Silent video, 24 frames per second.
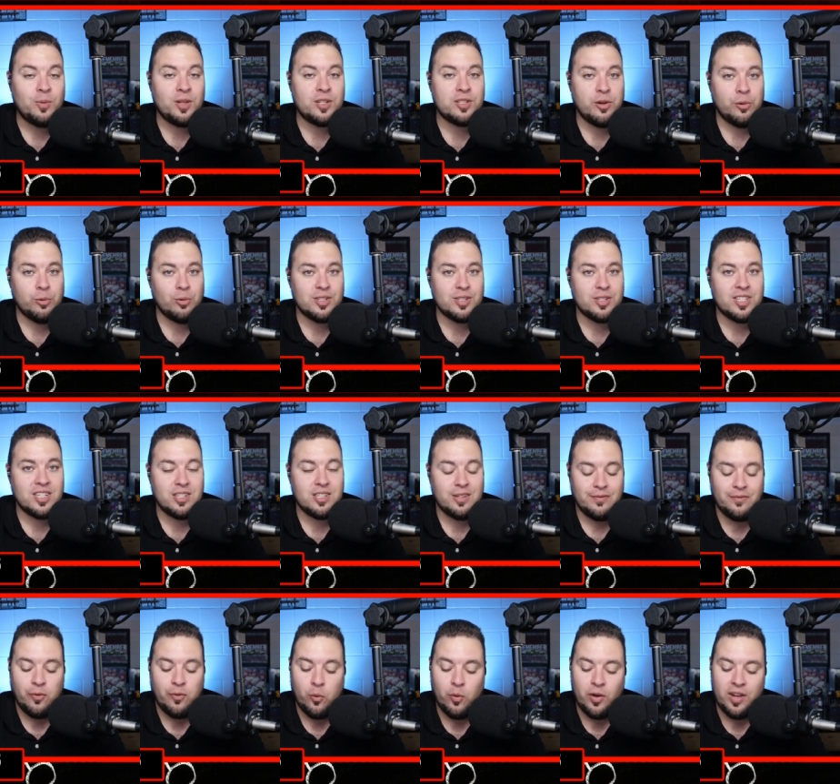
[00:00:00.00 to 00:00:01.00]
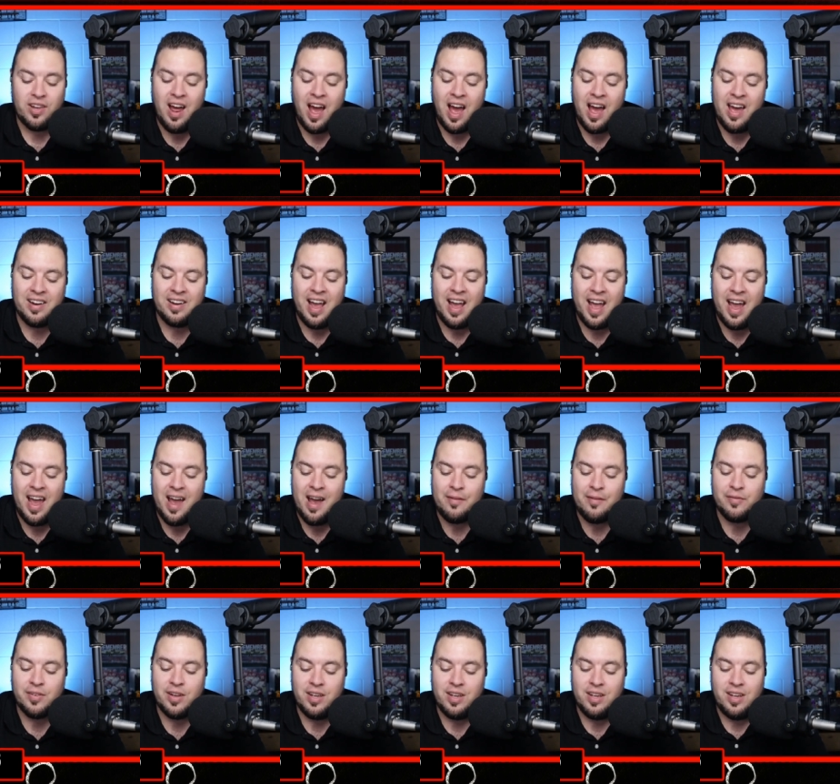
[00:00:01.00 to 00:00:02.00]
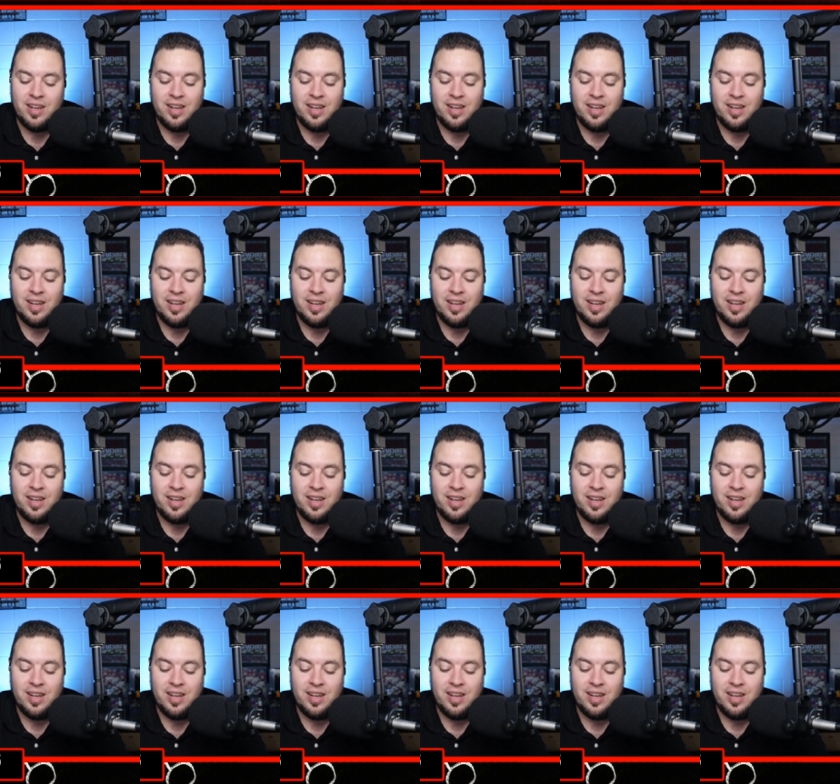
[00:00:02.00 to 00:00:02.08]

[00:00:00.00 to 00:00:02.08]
The total sits at forty-nine and a half.